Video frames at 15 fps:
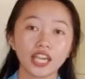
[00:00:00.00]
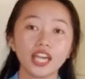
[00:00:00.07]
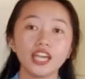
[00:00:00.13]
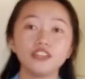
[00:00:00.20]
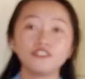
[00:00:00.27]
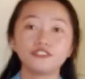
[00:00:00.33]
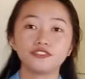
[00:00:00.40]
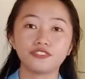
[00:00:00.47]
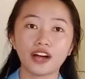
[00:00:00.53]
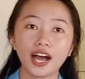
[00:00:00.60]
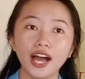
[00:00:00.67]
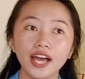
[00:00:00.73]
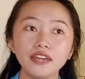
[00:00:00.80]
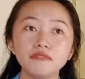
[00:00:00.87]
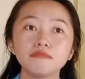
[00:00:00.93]
a
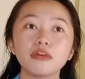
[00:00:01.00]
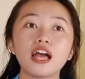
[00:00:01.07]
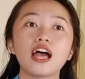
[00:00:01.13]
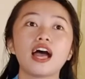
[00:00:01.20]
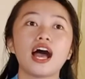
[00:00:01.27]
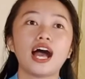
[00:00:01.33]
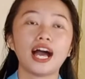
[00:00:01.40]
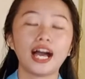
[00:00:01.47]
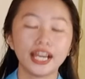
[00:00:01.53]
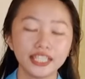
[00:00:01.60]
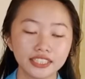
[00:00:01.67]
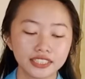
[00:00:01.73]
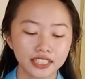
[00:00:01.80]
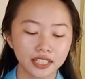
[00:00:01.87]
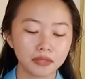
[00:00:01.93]

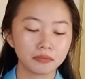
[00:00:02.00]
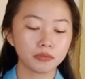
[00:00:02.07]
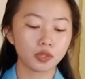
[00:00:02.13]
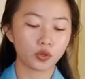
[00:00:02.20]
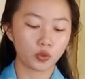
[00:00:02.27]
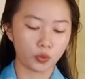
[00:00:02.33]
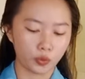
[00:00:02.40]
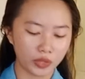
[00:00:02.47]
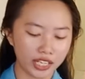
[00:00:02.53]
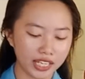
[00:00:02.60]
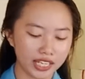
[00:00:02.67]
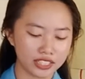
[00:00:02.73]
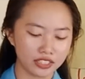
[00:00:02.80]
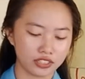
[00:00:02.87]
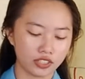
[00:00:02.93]
5-item
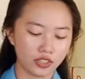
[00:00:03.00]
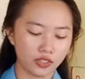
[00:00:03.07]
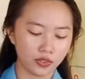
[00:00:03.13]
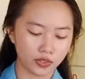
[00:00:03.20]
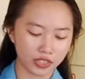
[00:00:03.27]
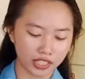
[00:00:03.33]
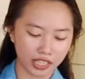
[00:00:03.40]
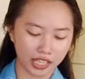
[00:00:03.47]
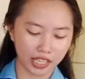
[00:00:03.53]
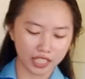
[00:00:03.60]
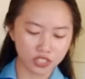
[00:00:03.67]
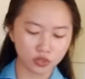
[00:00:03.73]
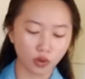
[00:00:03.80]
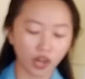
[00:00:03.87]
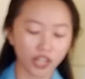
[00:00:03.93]
quiz. Okay,
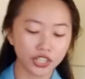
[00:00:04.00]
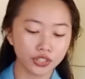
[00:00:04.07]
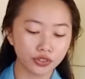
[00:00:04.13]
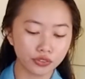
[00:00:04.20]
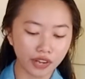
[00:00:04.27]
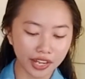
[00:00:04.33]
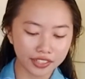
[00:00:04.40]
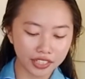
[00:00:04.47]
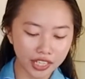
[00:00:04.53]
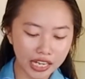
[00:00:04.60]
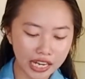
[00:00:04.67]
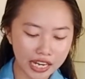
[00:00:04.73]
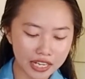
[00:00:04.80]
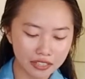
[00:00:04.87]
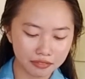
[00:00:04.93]
so are you
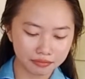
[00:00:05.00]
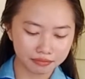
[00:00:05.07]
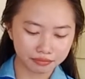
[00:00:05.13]
ready?